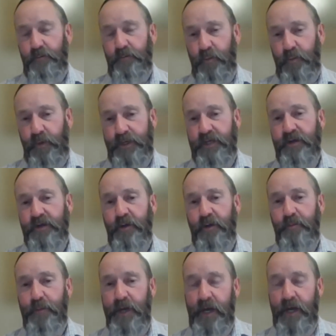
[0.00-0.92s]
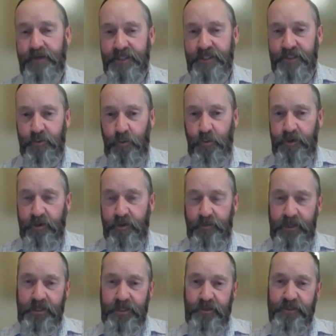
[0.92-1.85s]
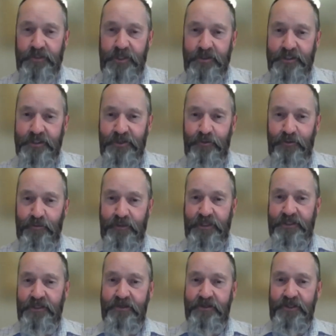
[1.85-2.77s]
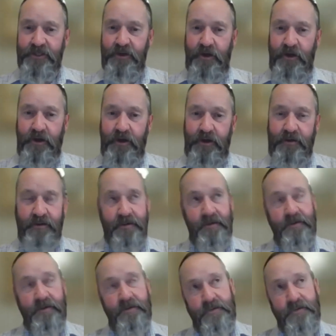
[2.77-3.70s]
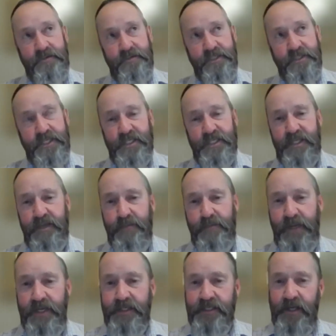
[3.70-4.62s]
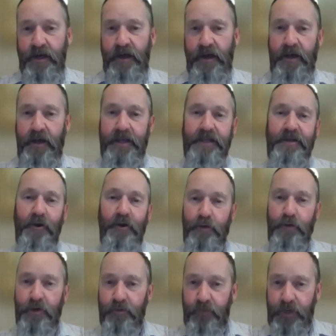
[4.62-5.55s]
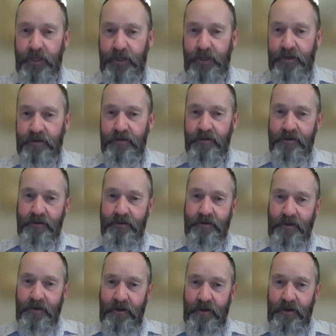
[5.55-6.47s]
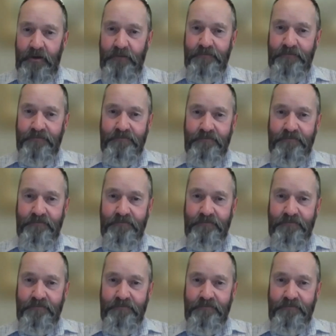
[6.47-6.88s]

when you compare it to one of the big utility companies that's got a 60-meter high concrete arch